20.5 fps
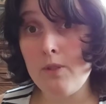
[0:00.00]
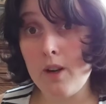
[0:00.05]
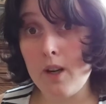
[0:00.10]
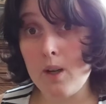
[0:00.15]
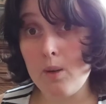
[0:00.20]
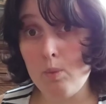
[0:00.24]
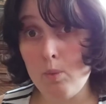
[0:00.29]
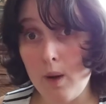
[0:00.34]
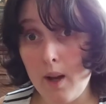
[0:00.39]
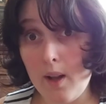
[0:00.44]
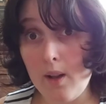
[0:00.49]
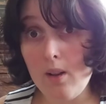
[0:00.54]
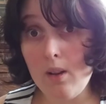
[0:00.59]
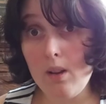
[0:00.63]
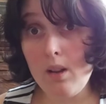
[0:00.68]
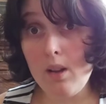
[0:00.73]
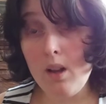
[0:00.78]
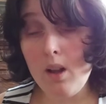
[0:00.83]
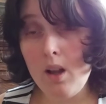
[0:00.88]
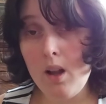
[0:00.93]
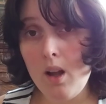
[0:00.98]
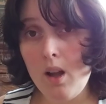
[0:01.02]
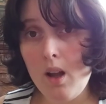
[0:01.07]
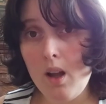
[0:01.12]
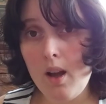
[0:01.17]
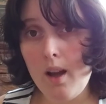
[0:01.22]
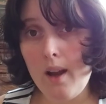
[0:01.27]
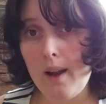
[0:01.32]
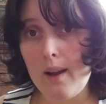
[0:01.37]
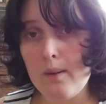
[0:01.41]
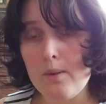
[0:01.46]
I was very
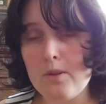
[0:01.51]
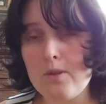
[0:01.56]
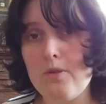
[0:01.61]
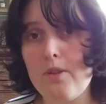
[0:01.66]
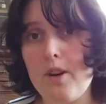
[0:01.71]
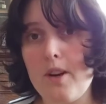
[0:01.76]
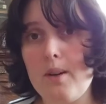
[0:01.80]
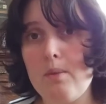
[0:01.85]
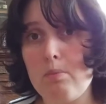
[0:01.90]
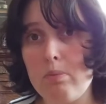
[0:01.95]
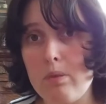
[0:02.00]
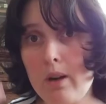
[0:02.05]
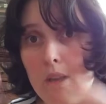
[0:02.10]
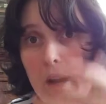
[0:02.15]
impressed by the way